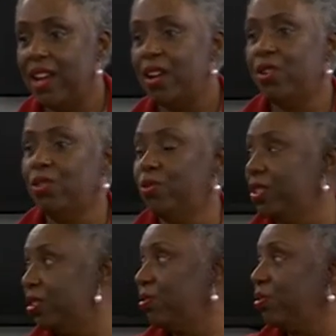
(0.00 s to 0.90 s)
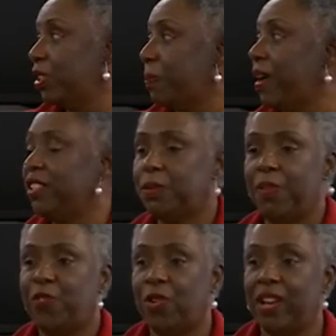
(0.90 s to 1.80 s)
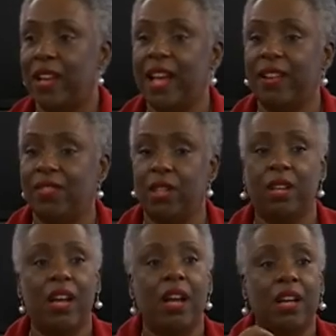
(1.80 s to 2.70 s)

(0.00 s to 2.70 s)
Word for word: who was responsible for a lot of the